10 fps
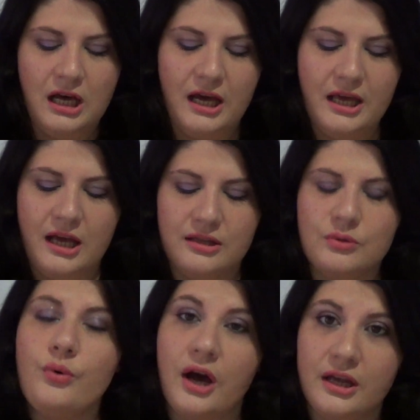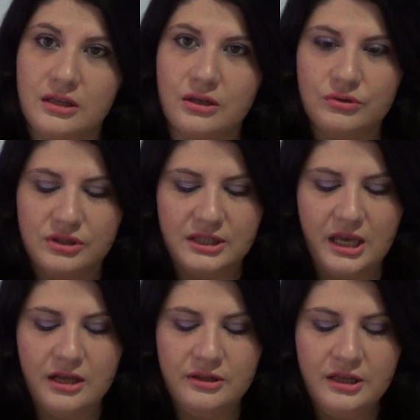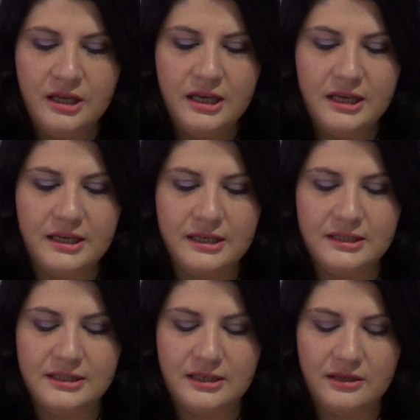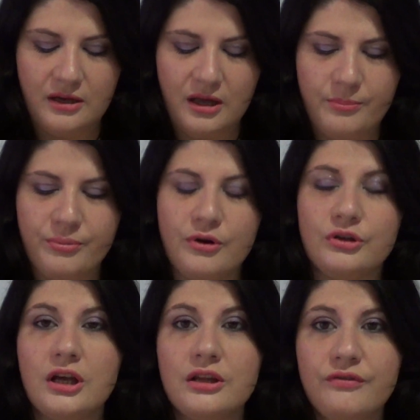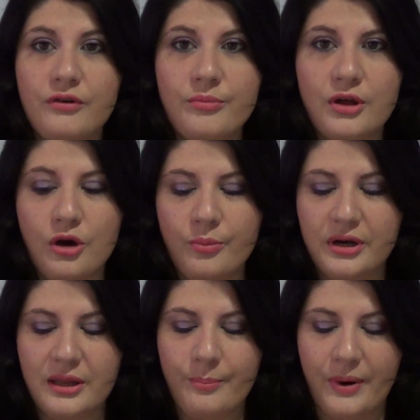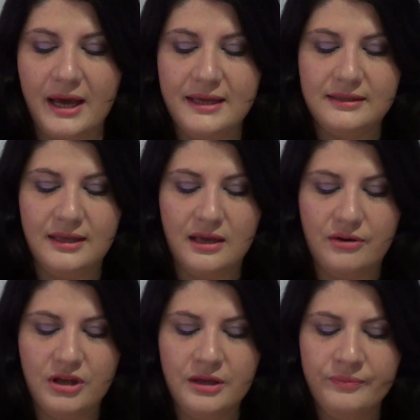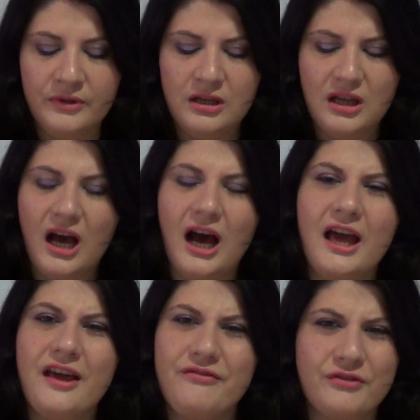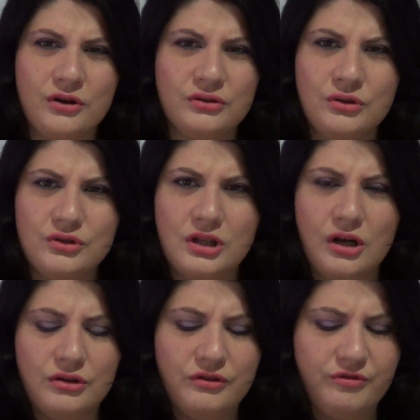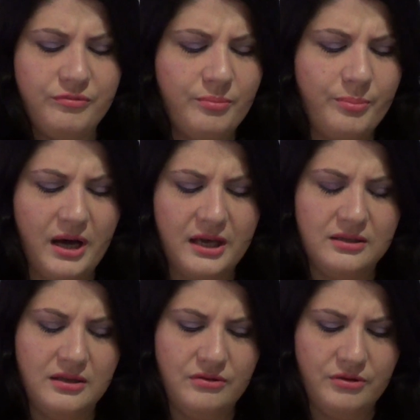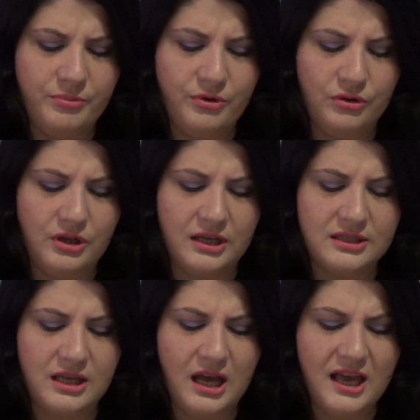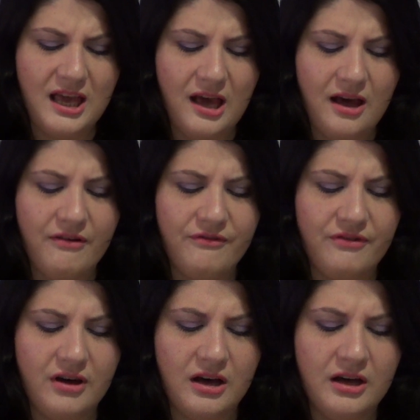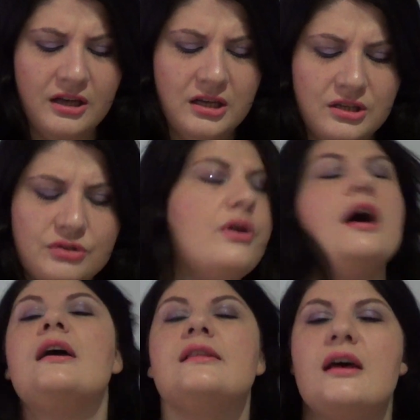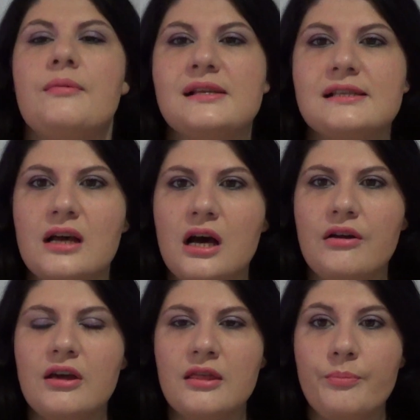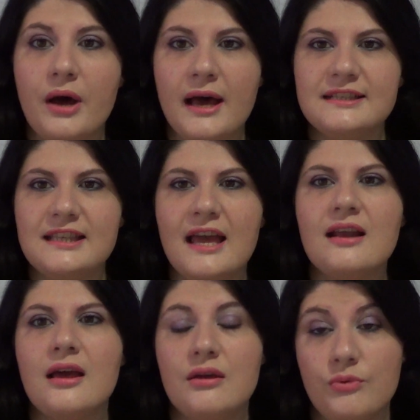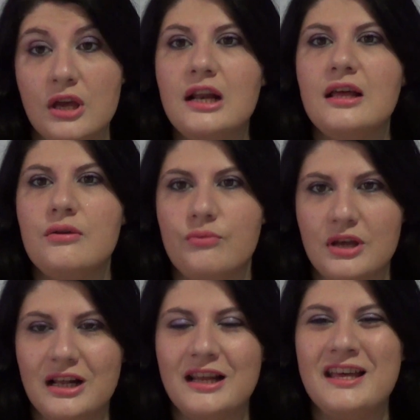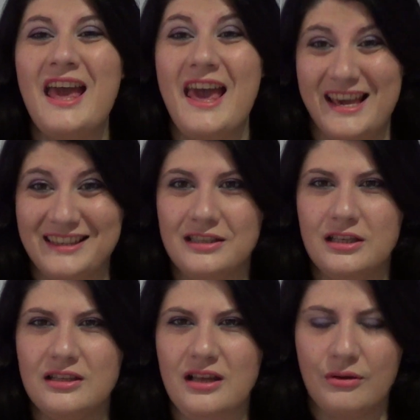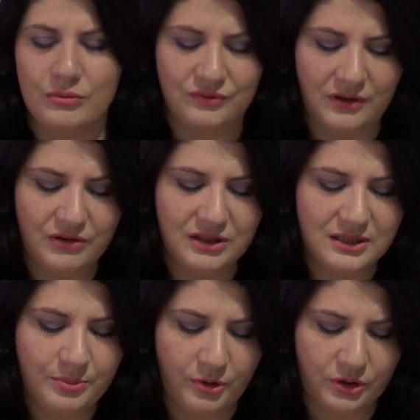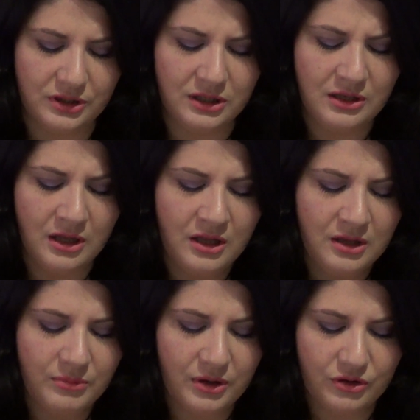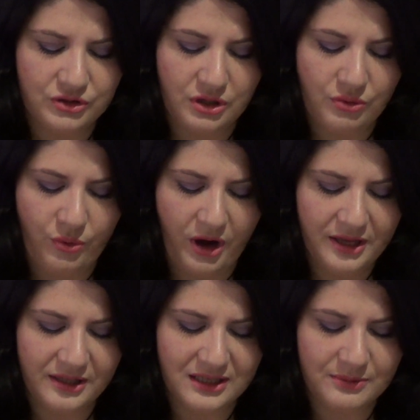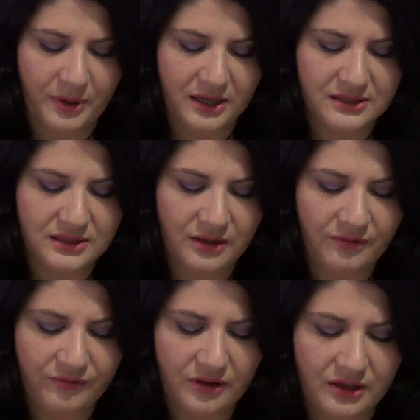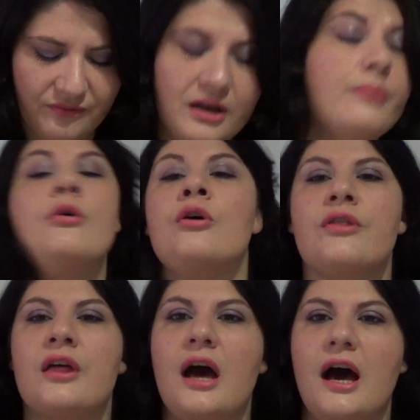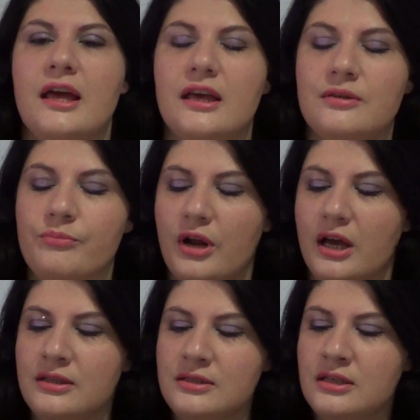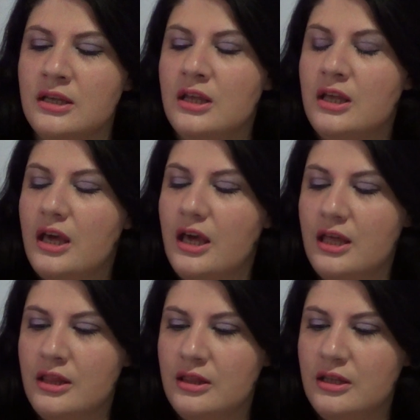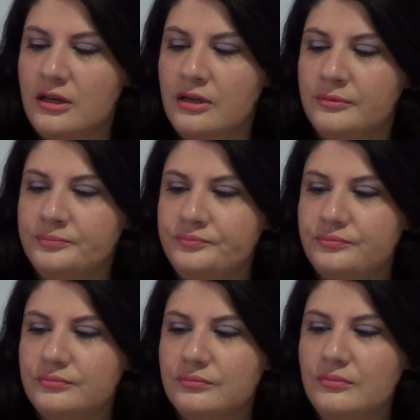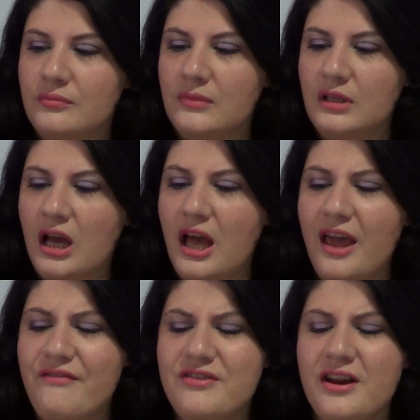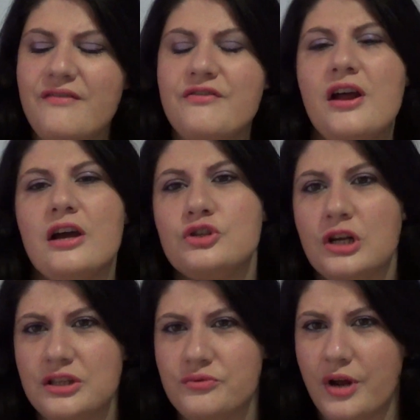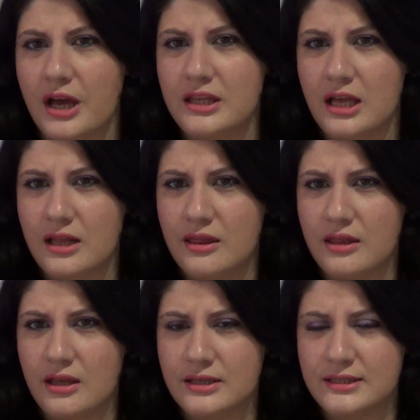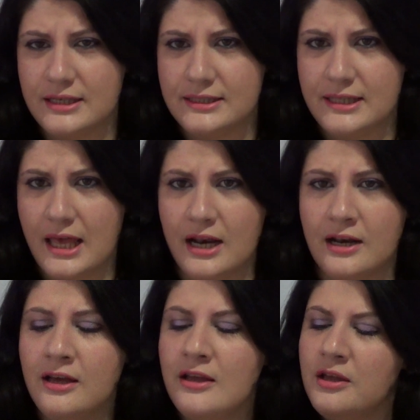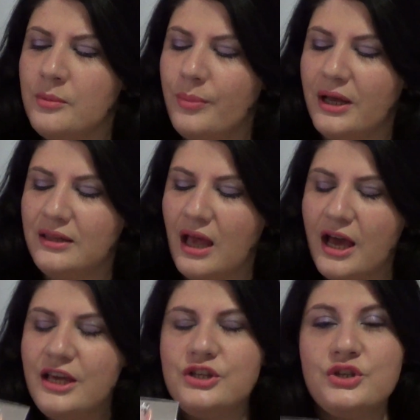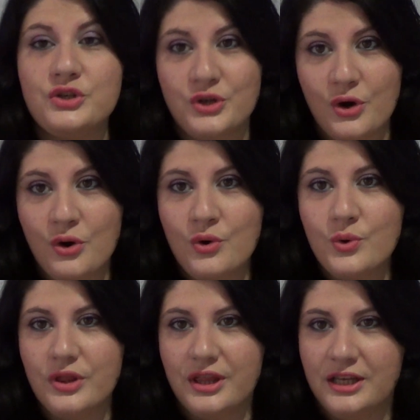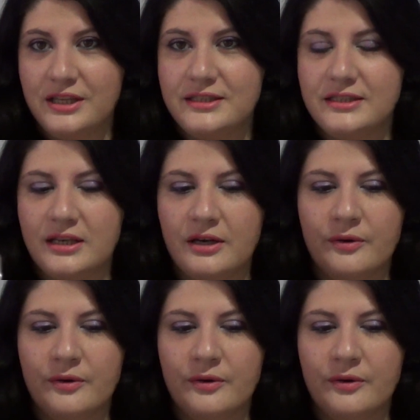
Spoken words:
I had quite a good sale. It's a product from the company By Terry. I have not used a lot of By Terry products. I have tried a mascara in the past, and I really hated it. I was very disappointed because they're quite expensive, even among the high-end brands, and I have never actually tried anything since then. But I saw this